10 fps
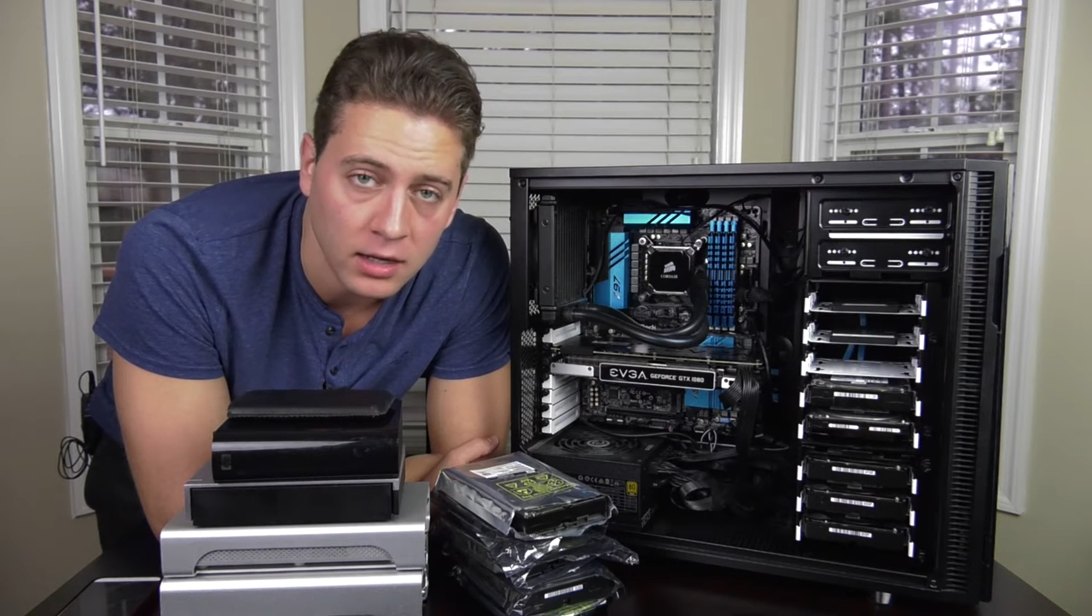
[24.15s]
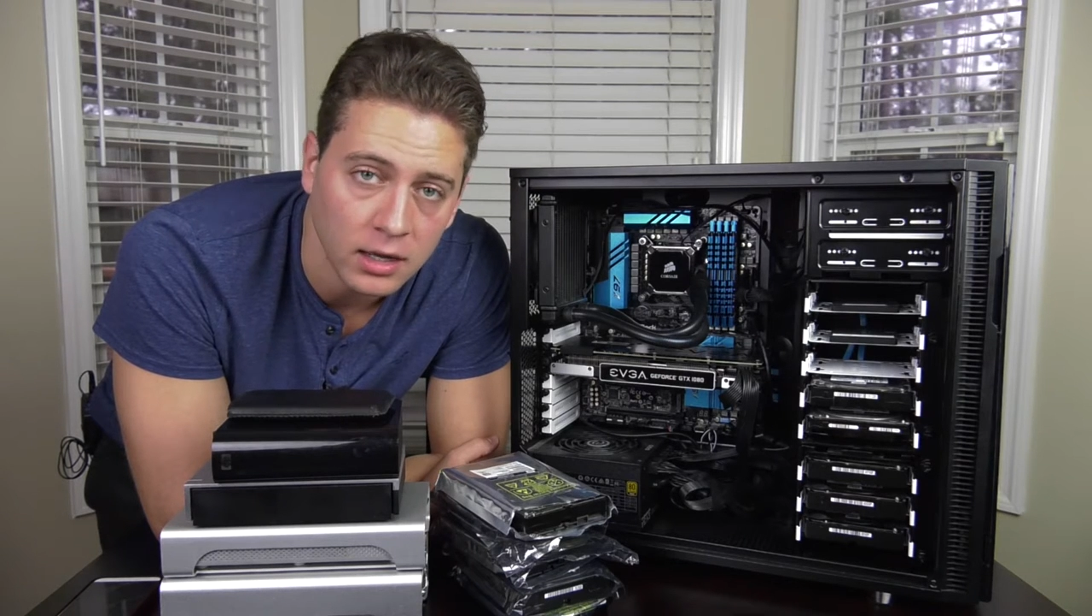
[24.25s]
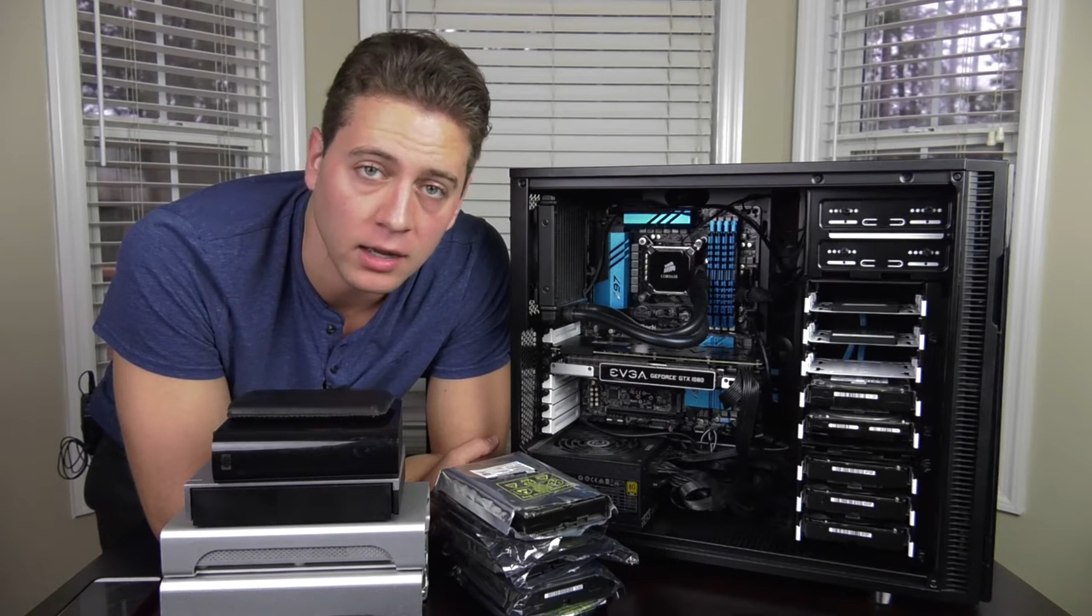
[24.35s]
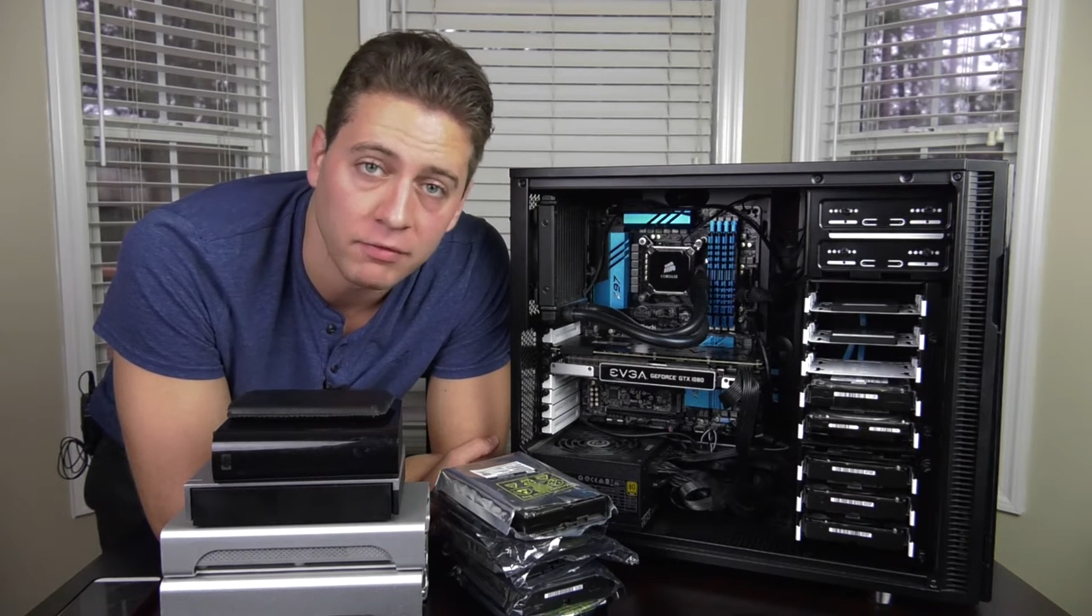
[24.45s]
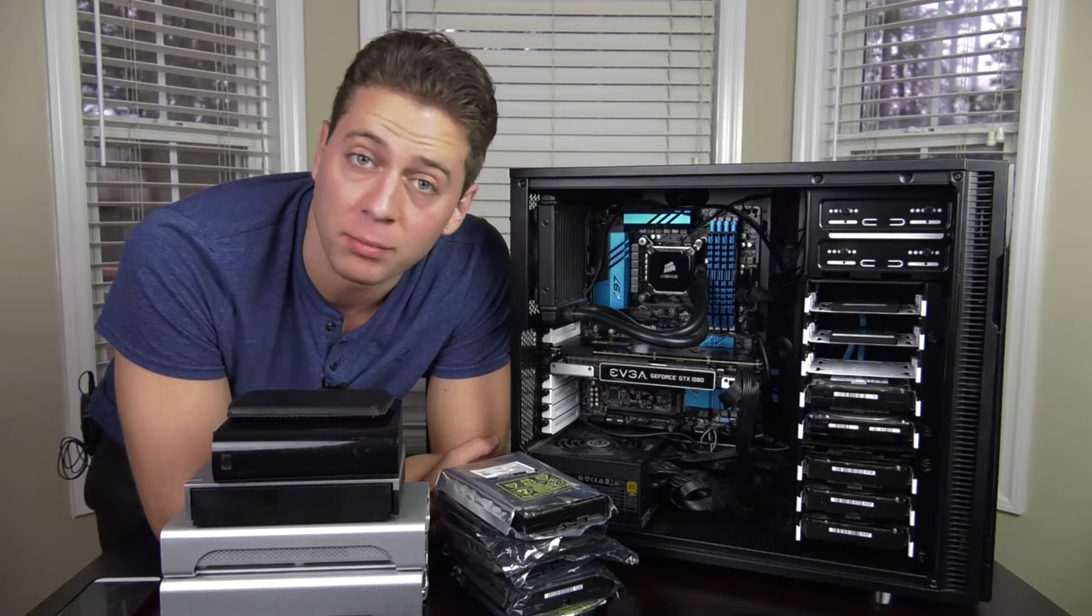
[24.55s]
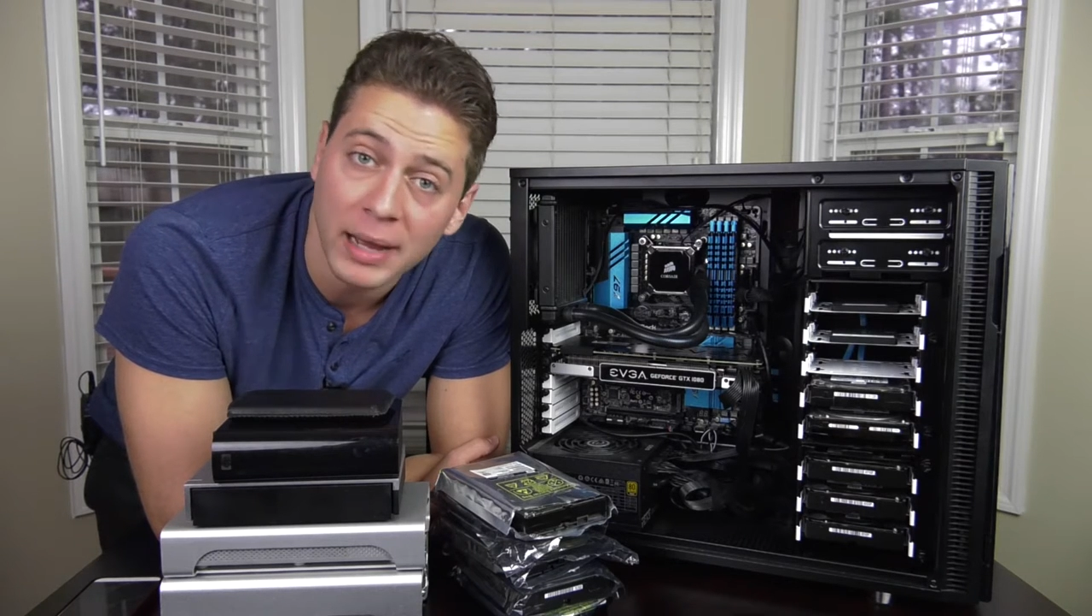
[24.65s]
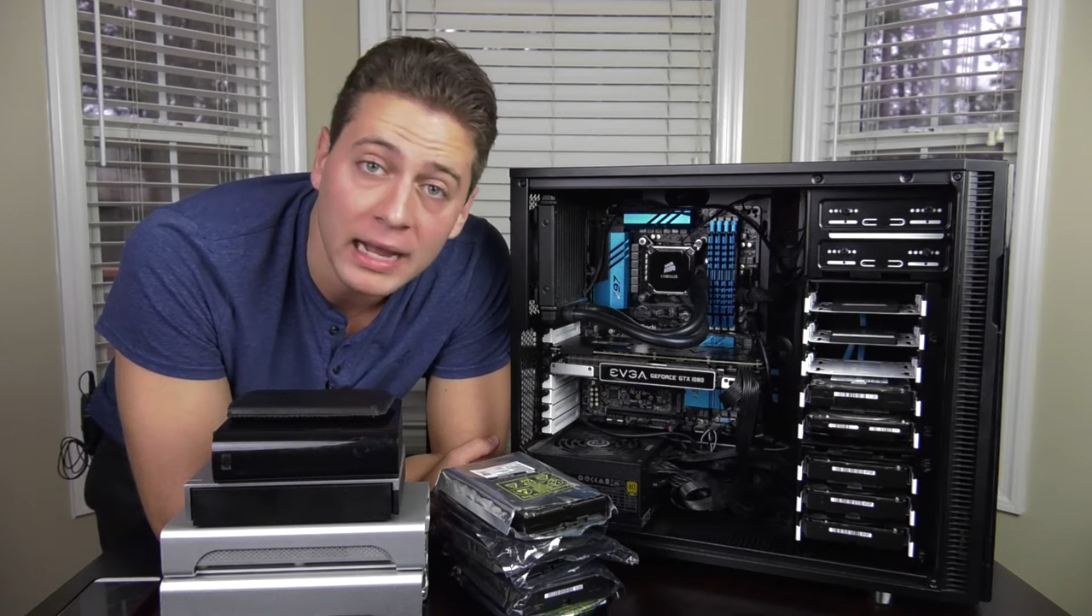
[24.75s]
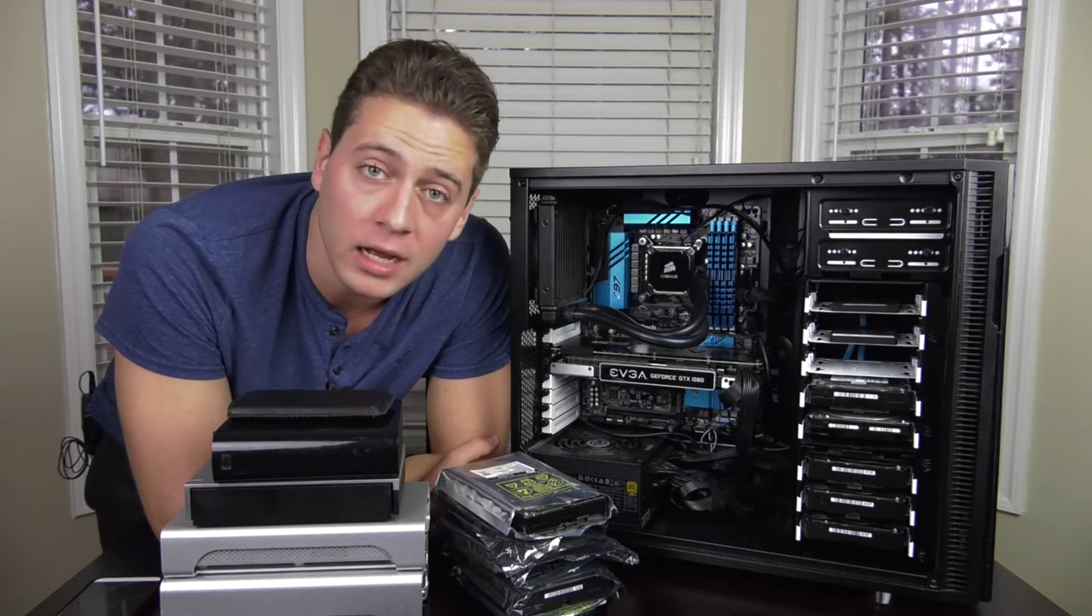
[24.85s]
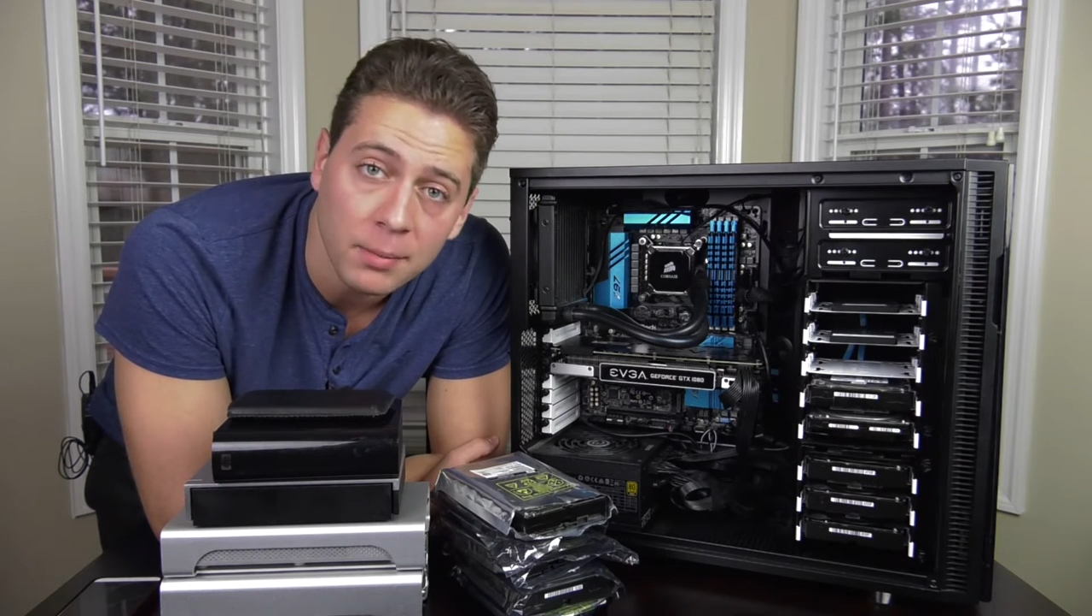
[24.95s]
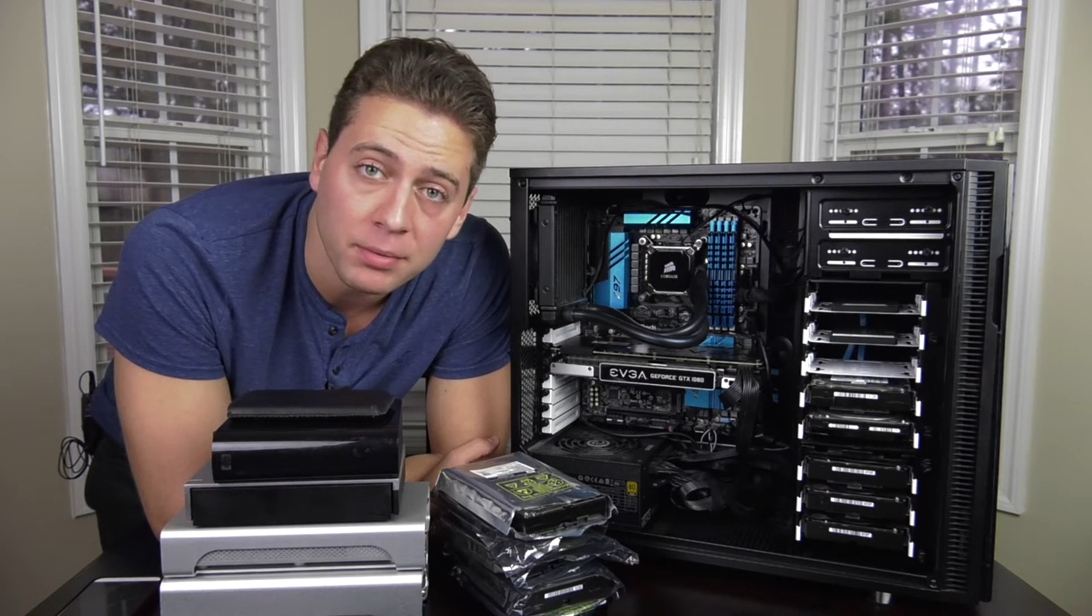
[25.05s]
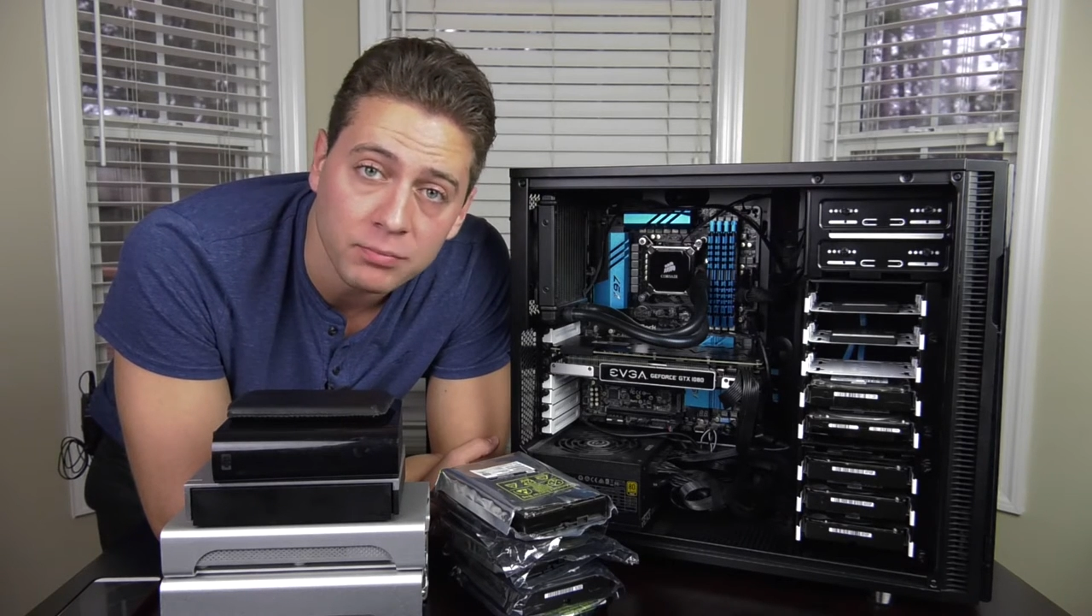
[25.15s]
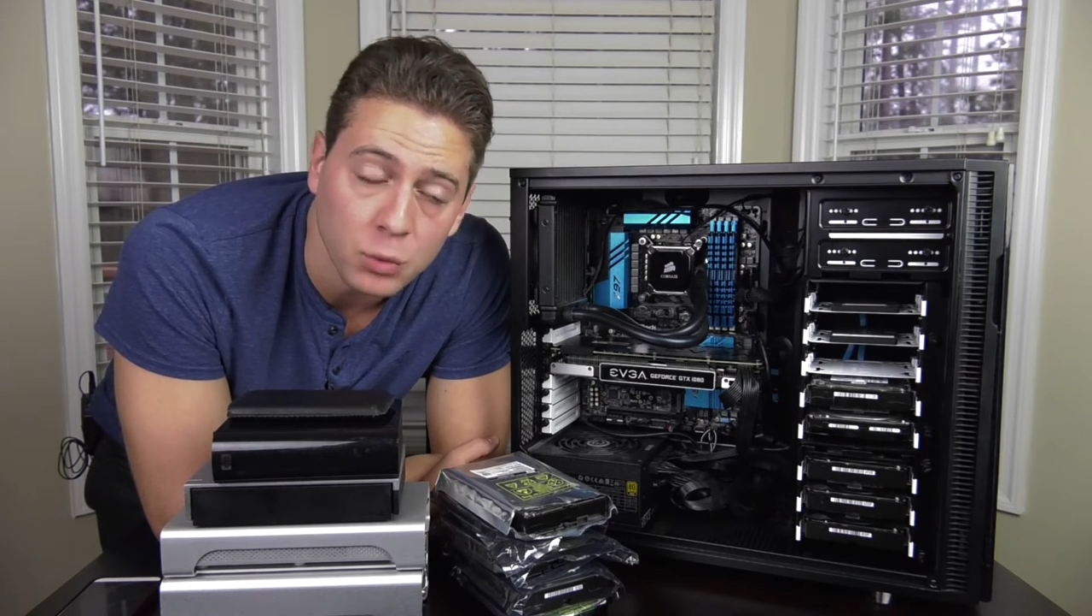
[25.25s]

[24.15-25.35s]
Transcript: uh, for backup